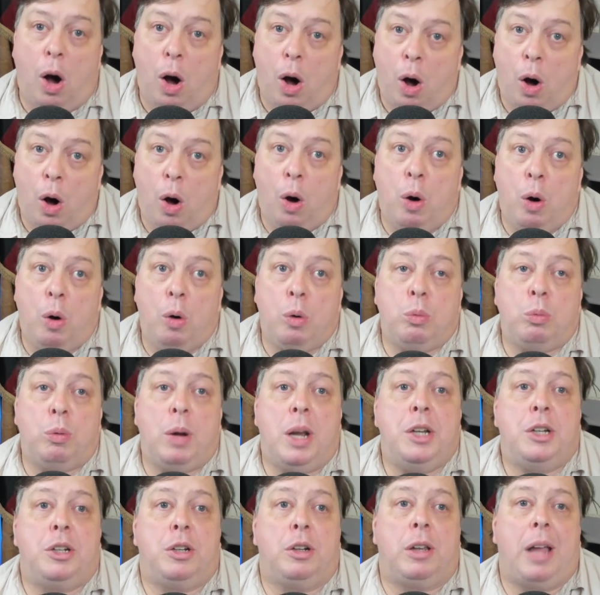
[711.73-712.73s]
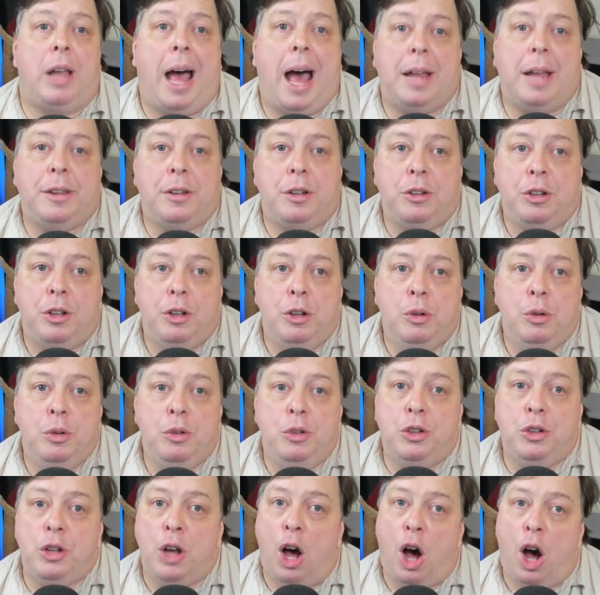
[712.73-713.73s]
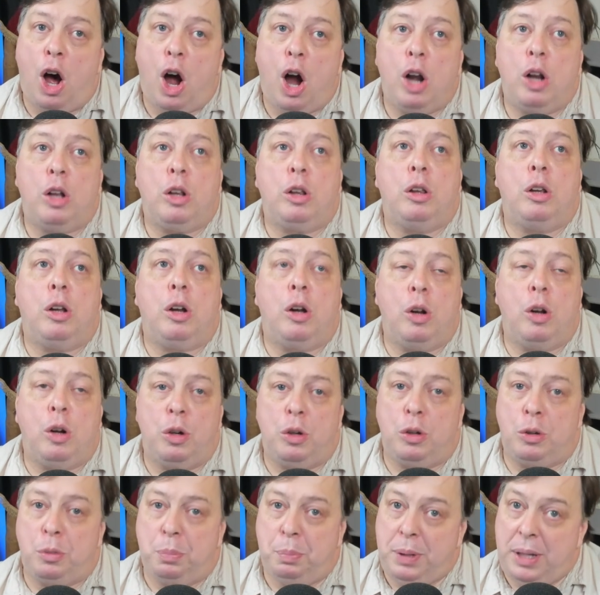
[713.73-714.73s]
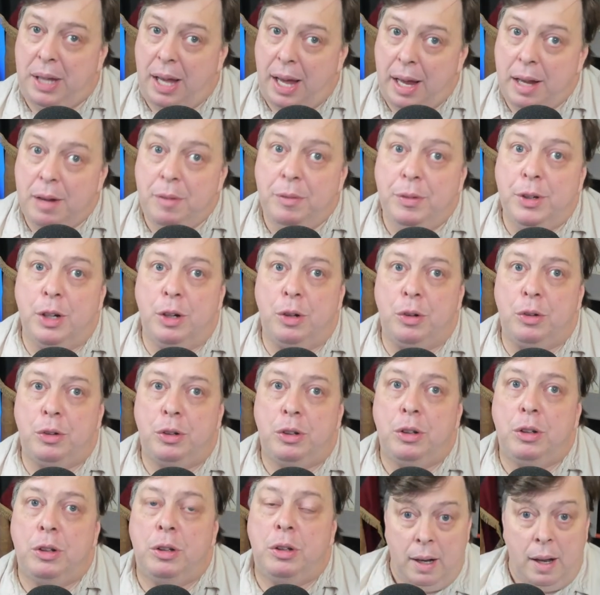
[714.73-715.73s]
All racial attitudes are learned behaviors.